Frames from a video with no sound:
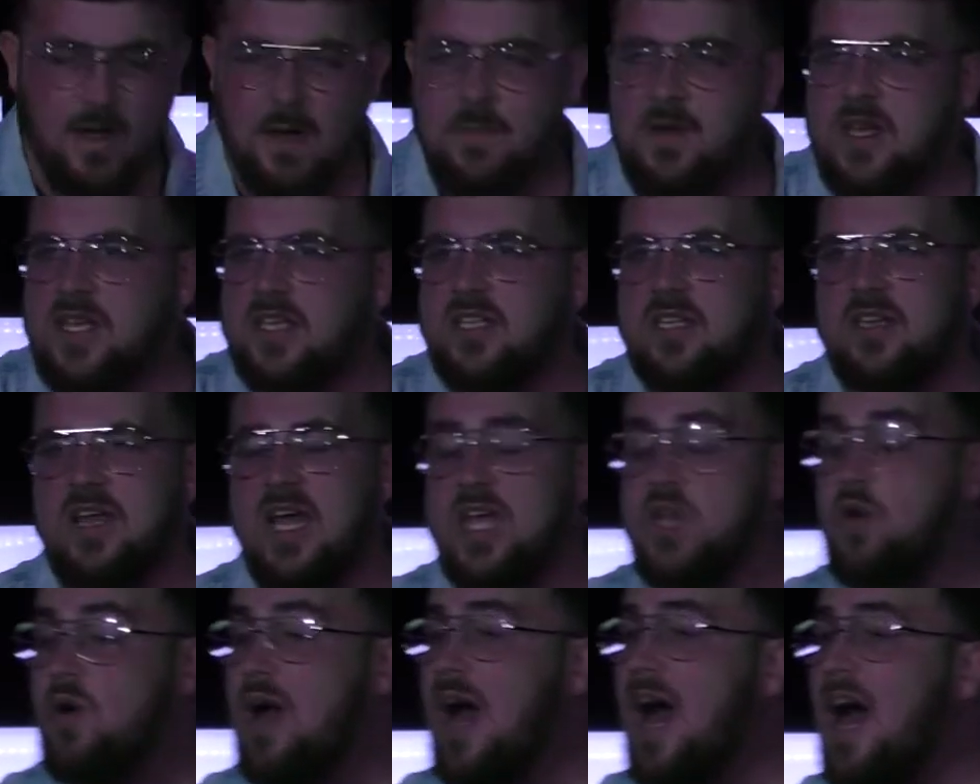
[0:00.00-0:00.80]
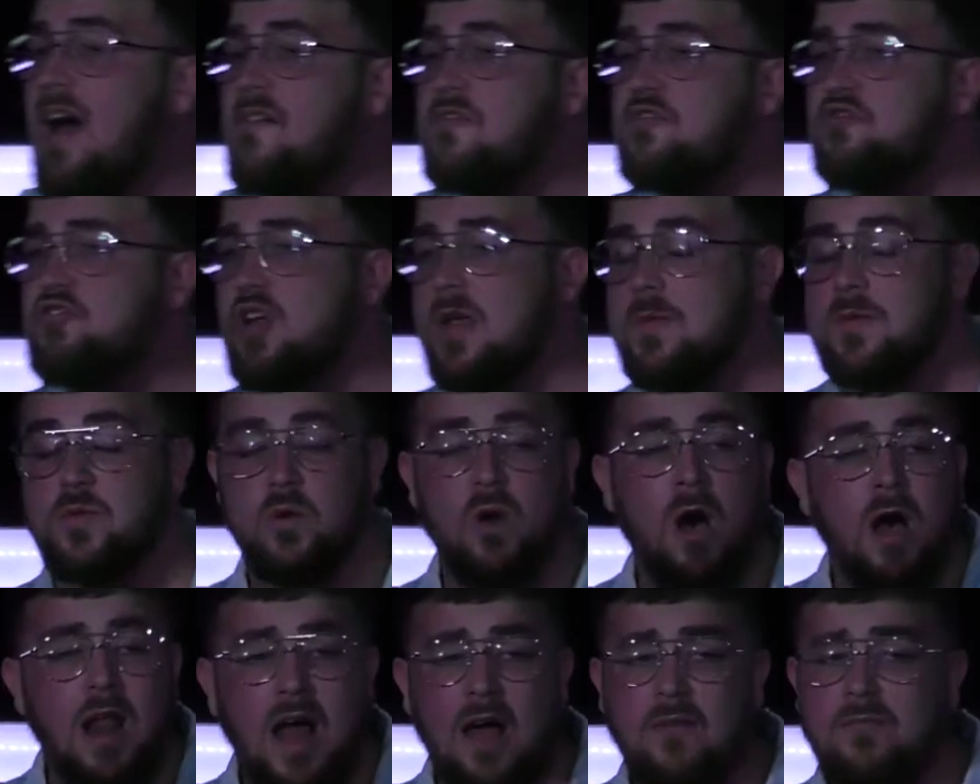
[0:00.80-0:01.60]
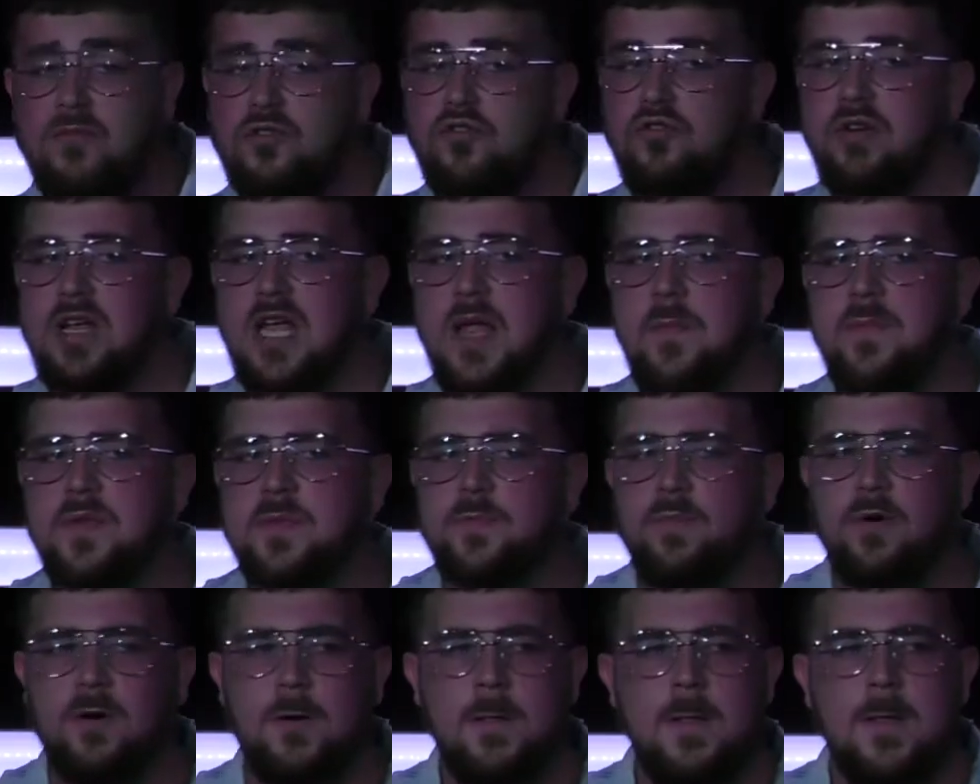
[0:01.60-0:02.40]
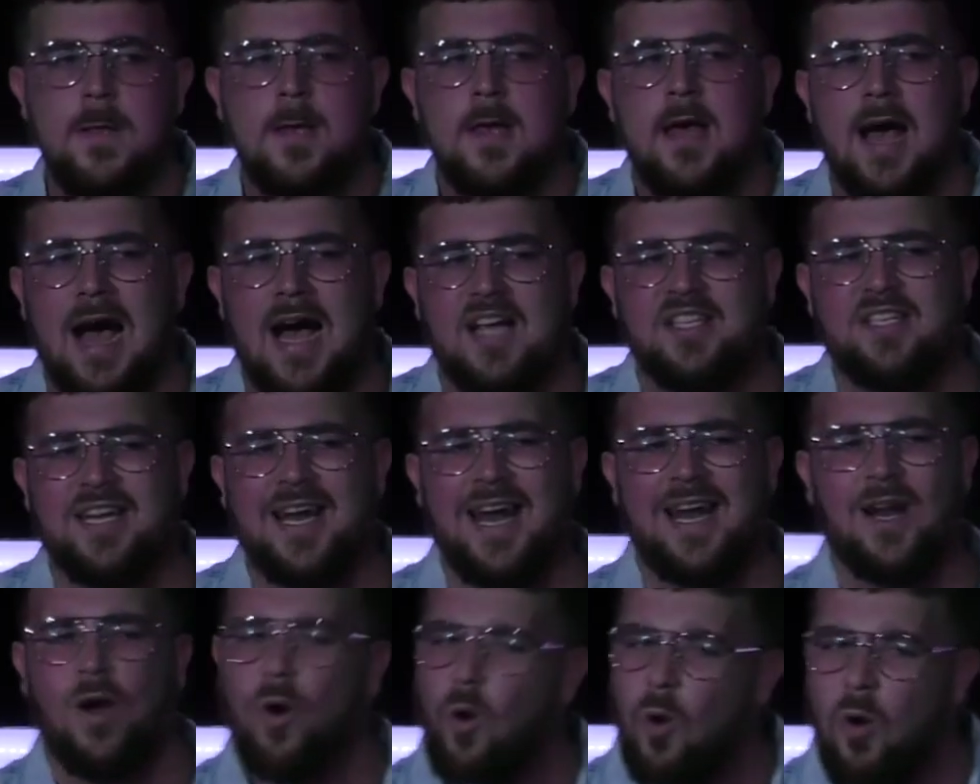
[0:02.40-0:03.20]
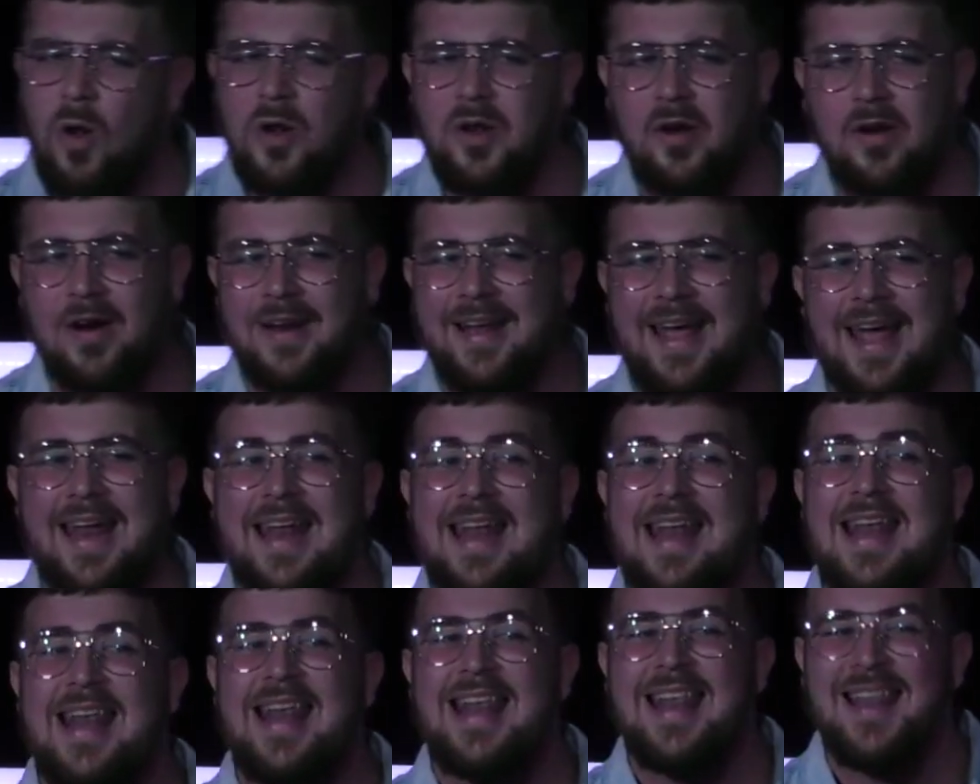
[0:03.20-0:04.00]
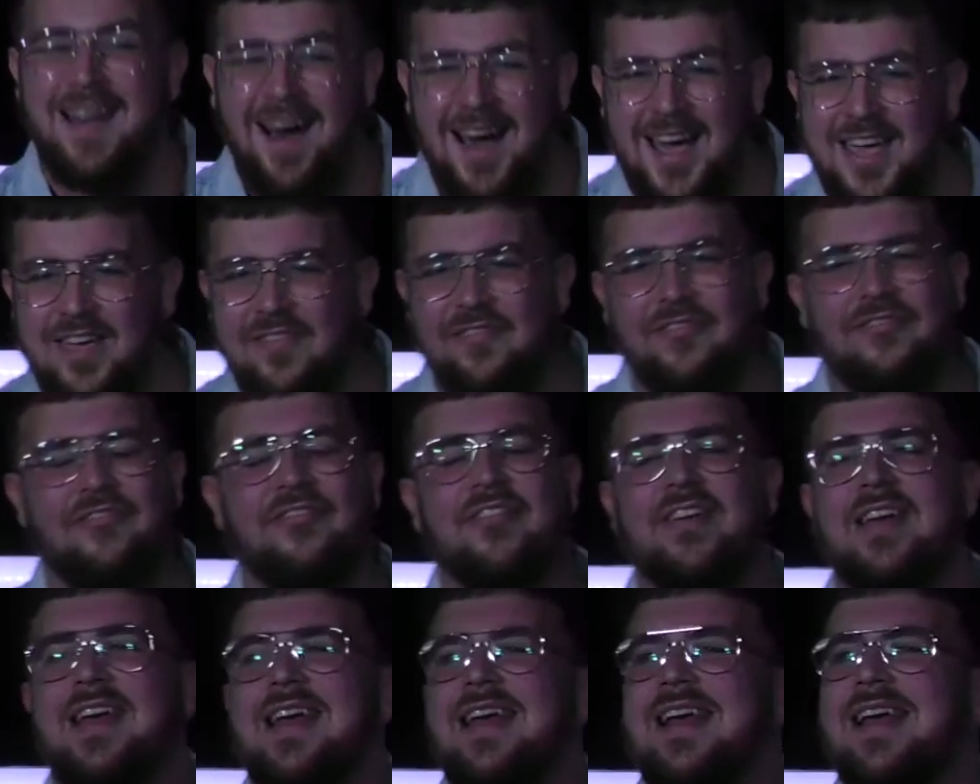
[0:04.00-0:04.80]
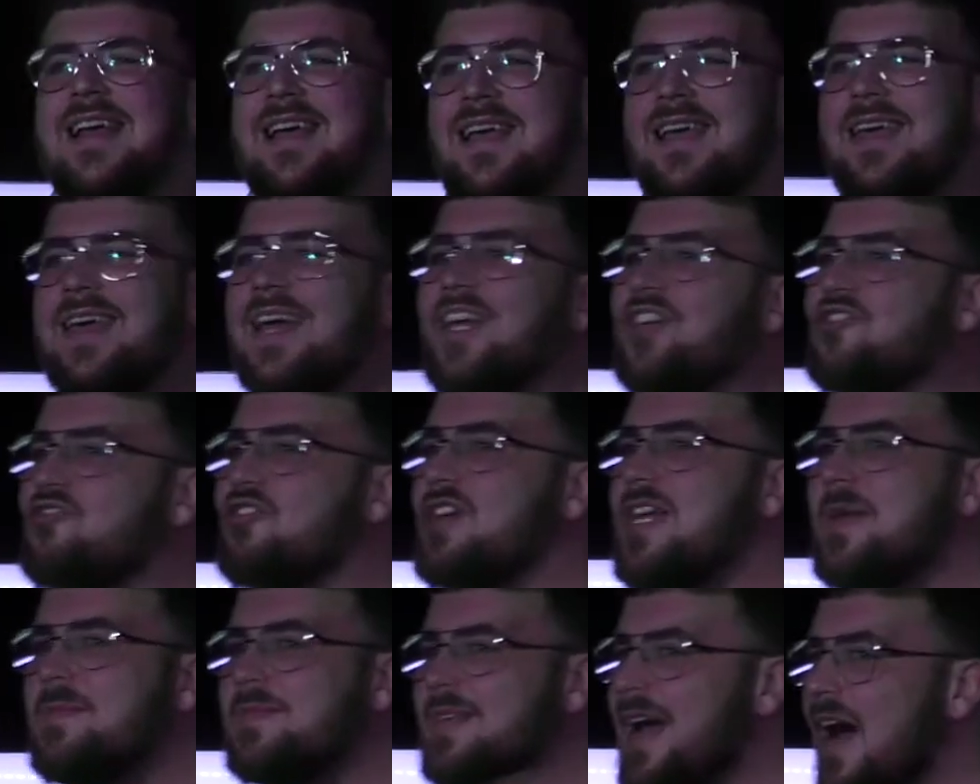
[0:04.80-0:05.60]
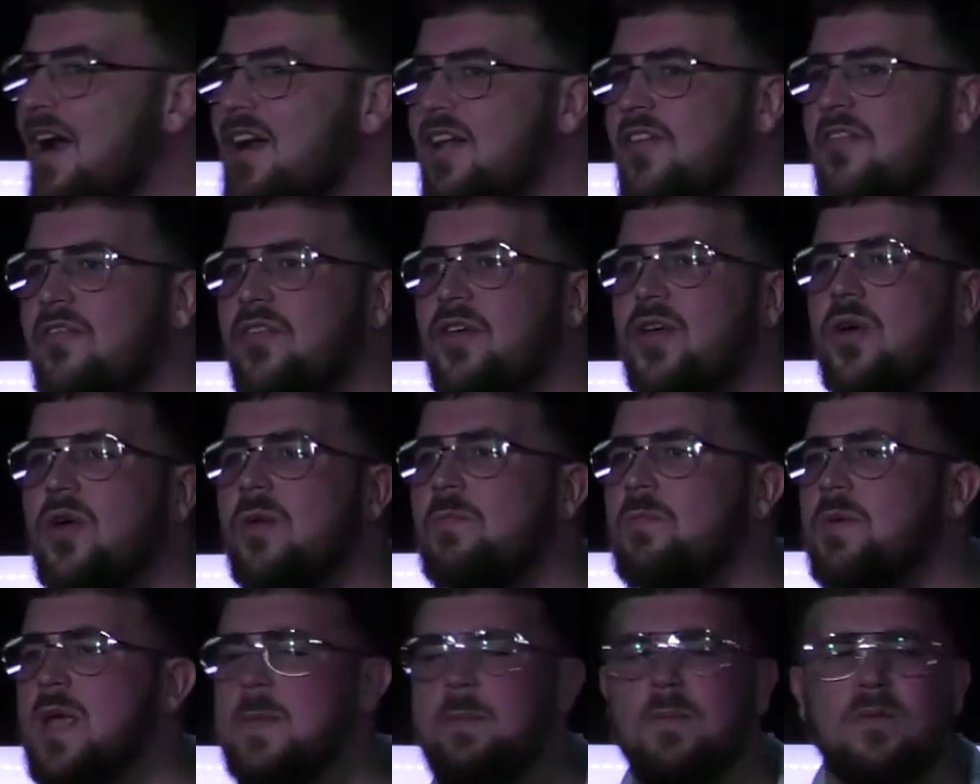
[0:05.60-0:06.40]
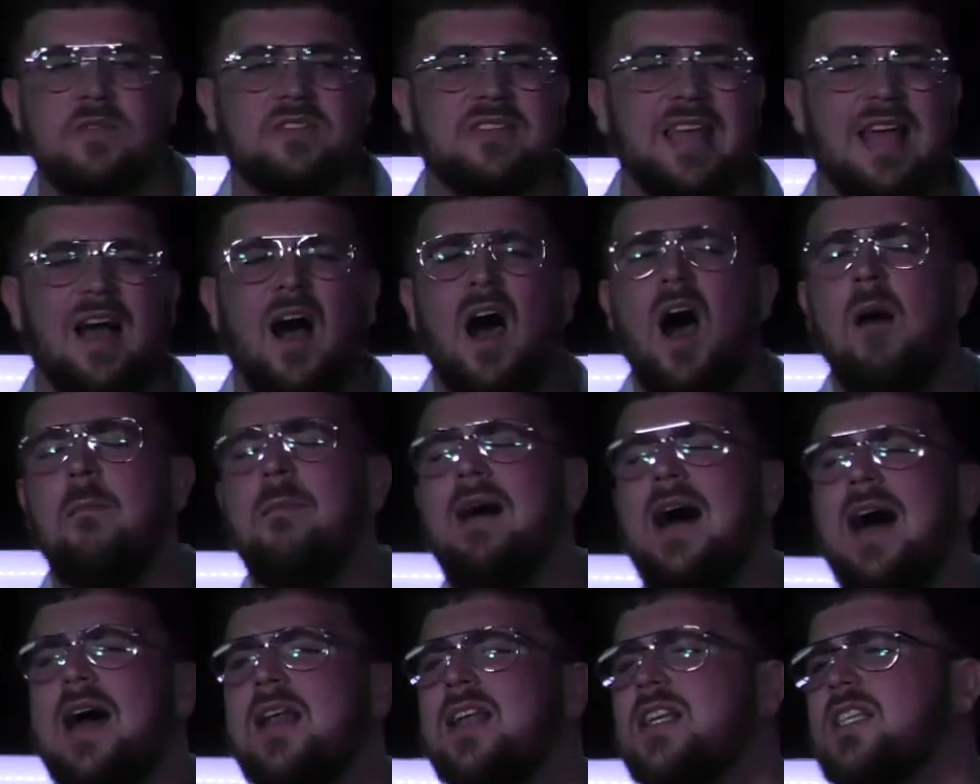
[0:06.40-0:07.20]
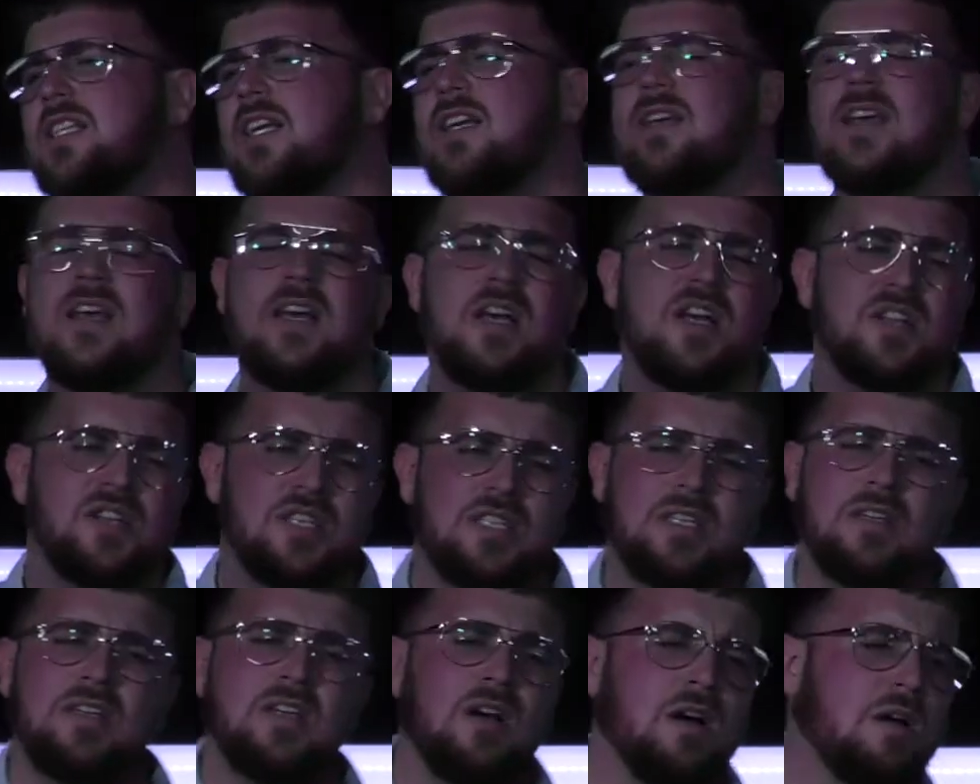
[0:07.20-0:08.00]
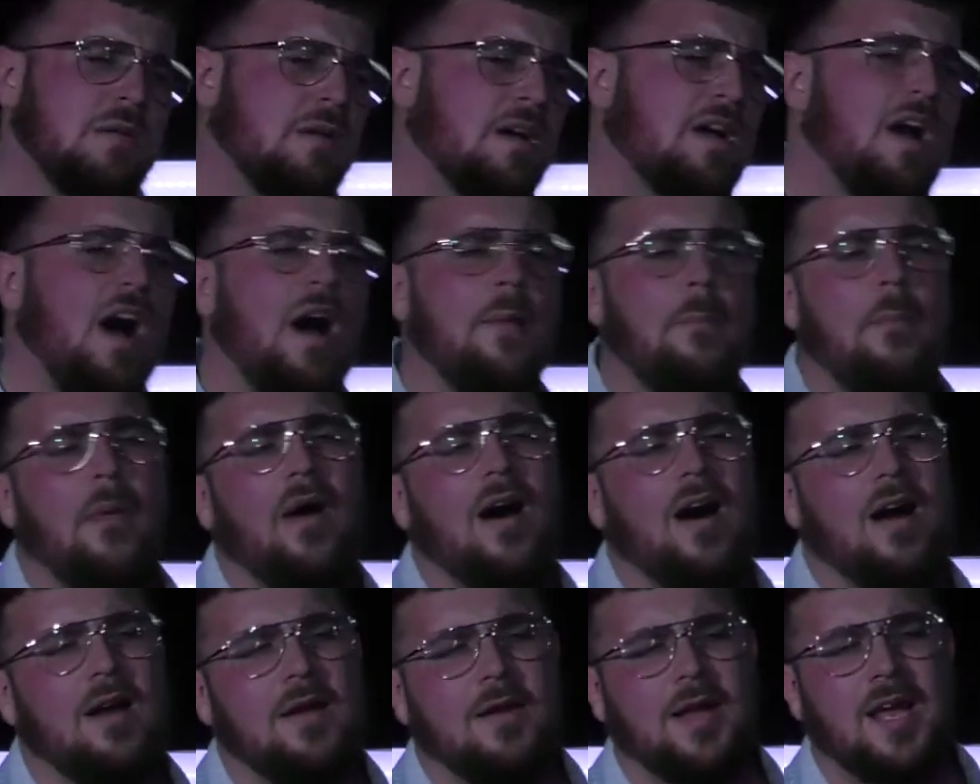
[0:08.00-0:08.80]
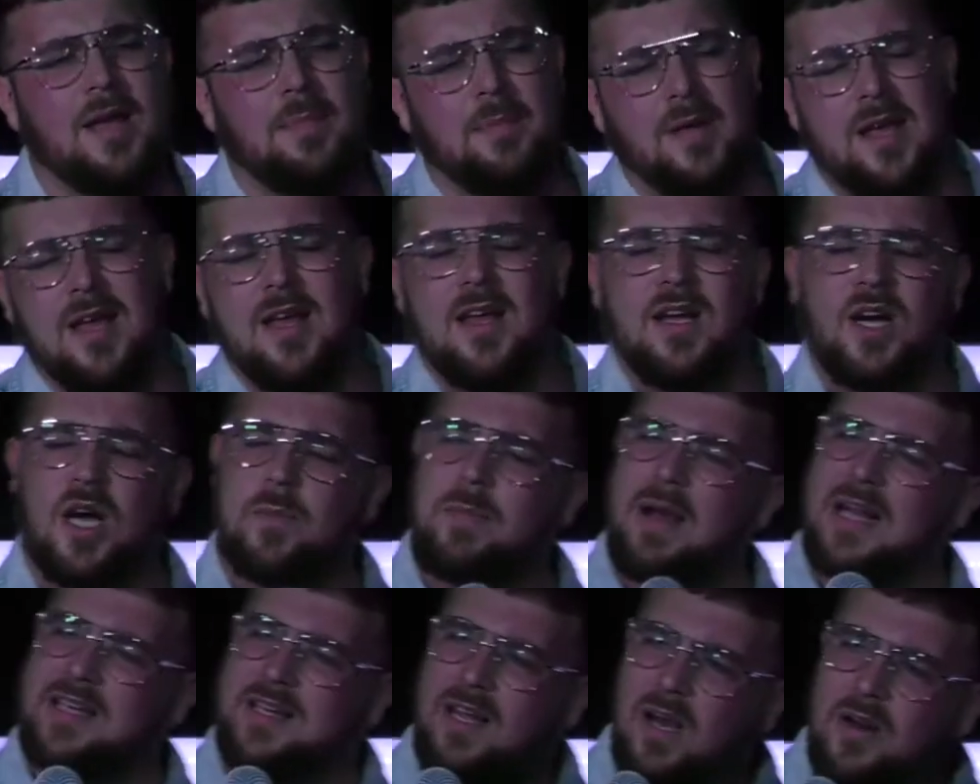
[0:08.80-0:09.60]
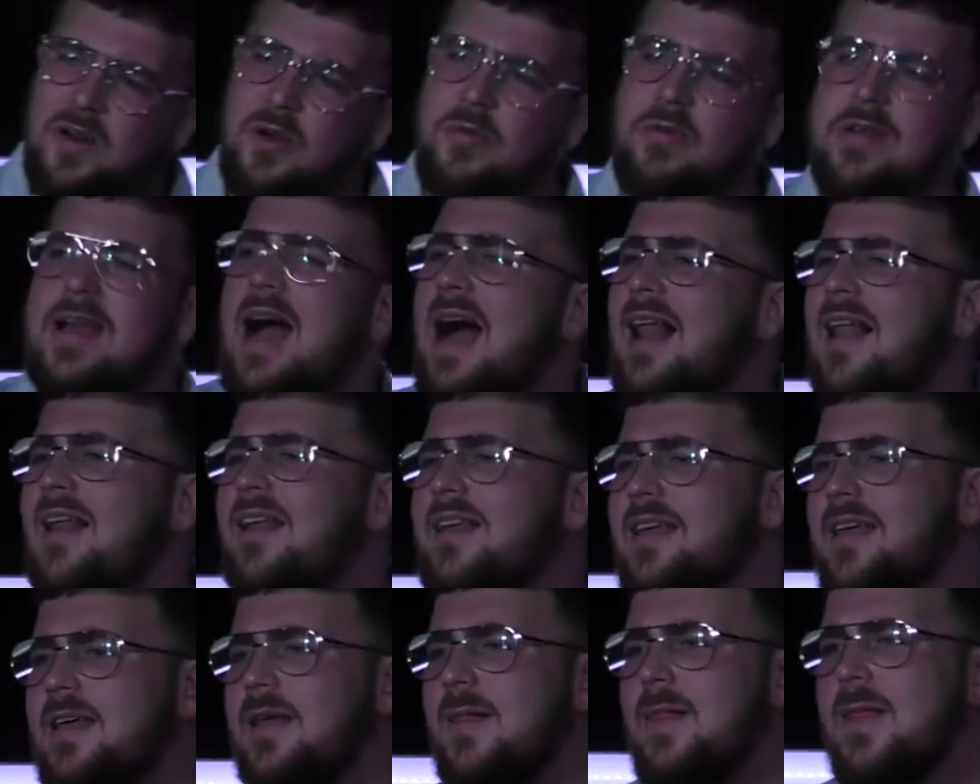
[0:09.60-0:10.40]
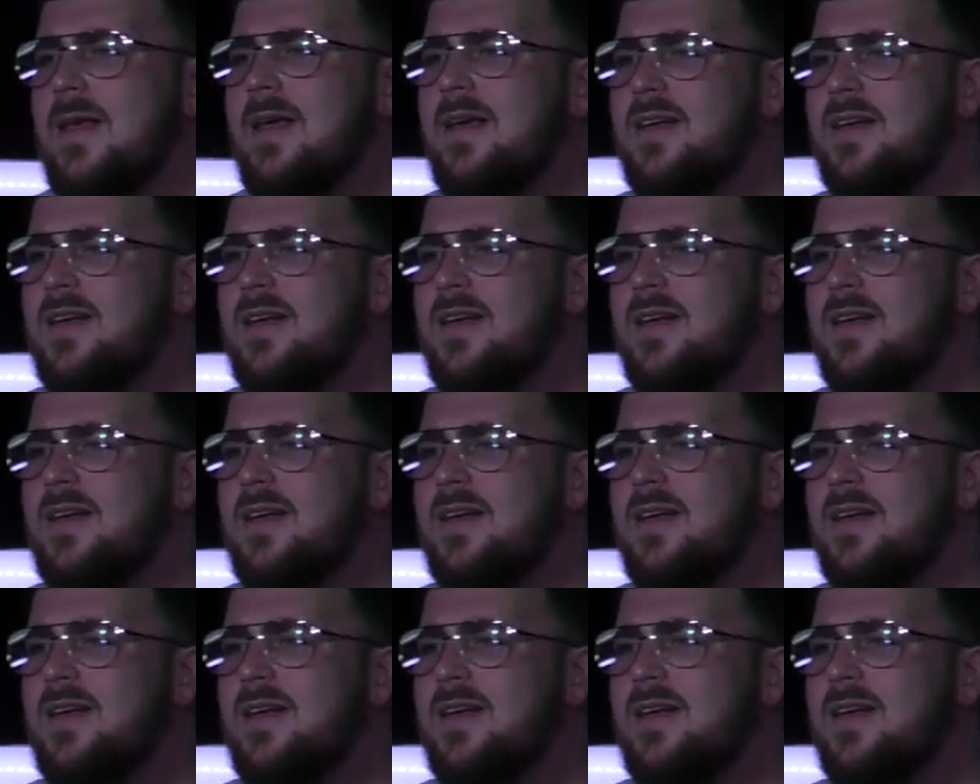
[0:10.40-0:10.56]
Maybe today you have dreams. We all have dreams. But as you get older, again, life can kick dreams out of you. And people say, oh man, come back down to reality.